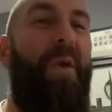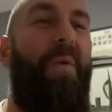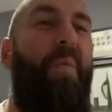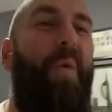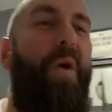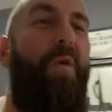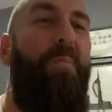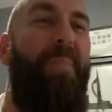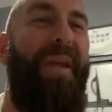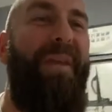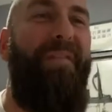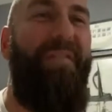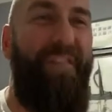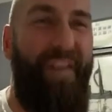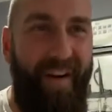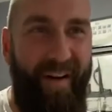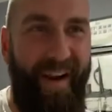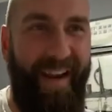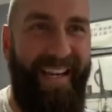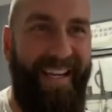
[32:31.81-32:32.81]
will be
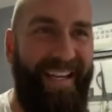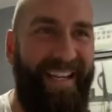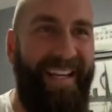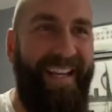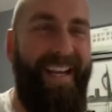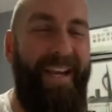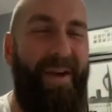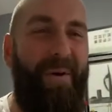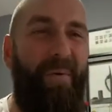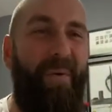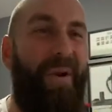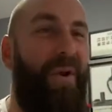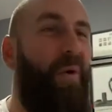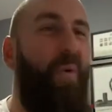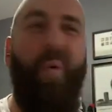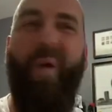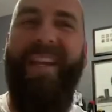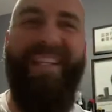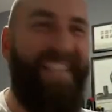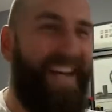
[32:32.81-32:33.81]
fine. We
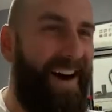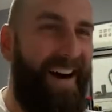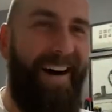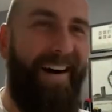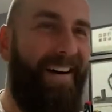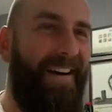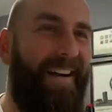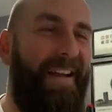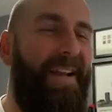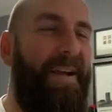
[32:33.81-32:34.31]
always are.